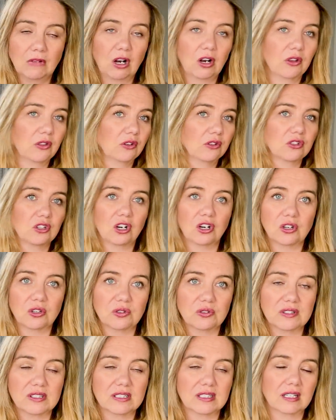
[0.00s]
On their
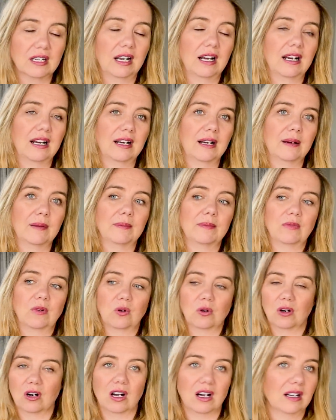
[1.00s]
toast
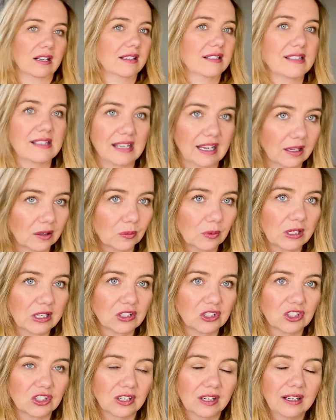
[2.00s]
or on a
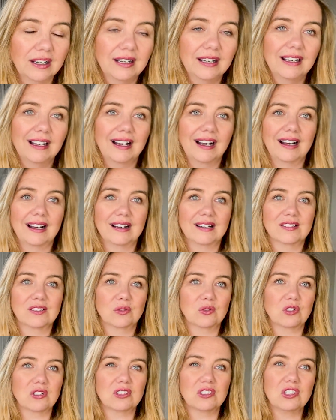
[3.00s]
sandwich.
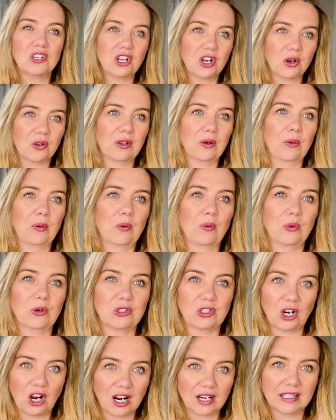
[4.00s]
So just know that when we're
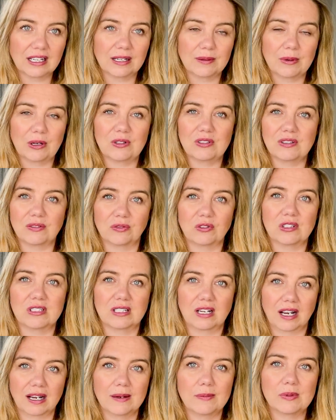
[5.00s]
talking about different
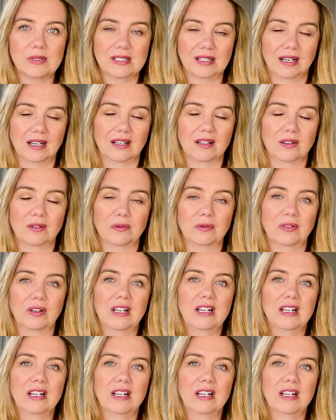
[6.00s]
types of